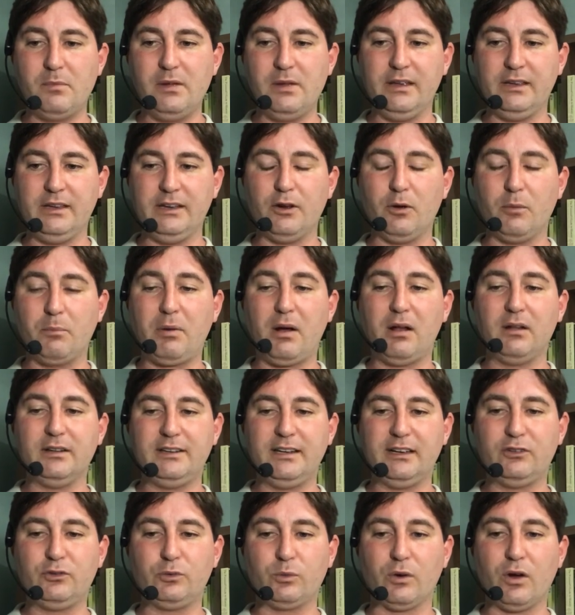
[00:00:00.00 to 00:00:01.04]
you know
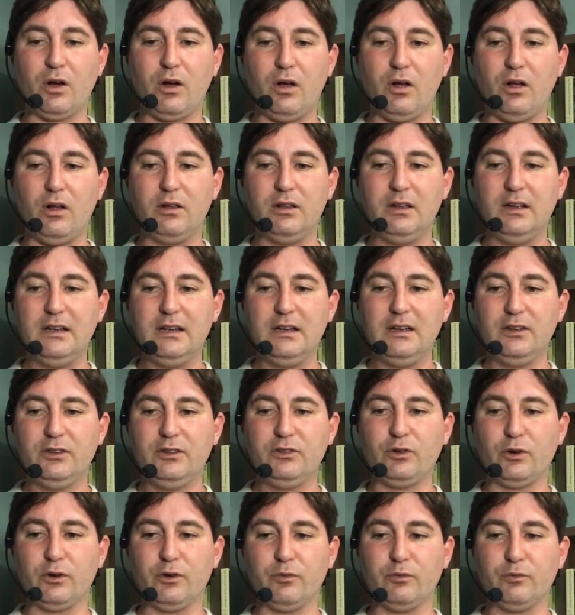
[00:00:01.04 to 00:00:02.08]
politics were all
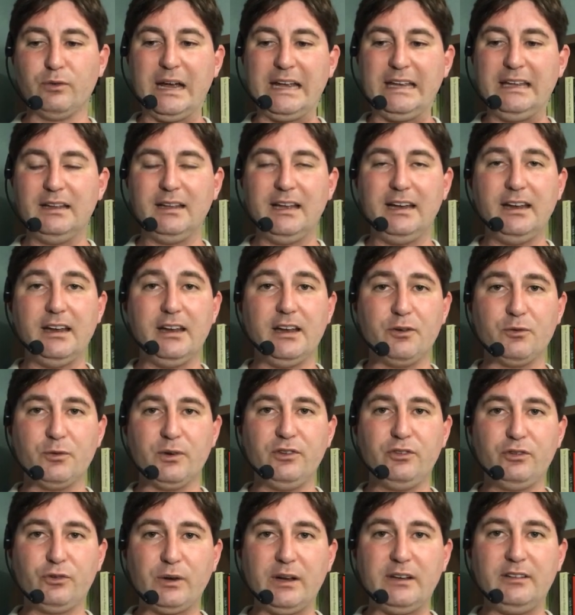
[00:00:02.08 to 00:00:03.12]
sort of regulated and
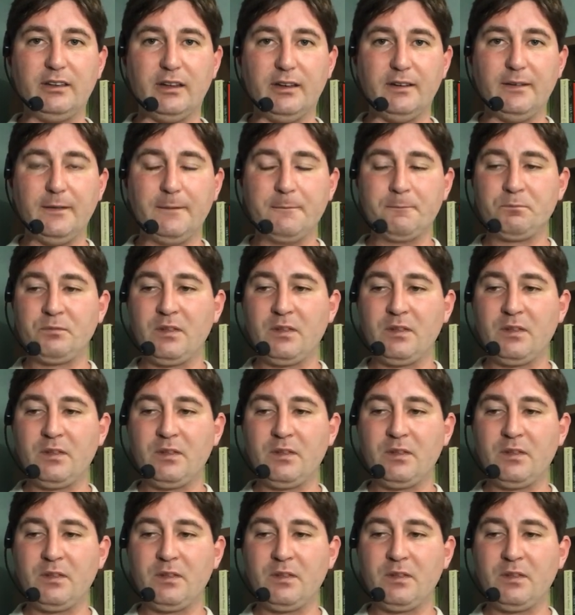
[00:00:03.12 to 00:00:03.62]
restricted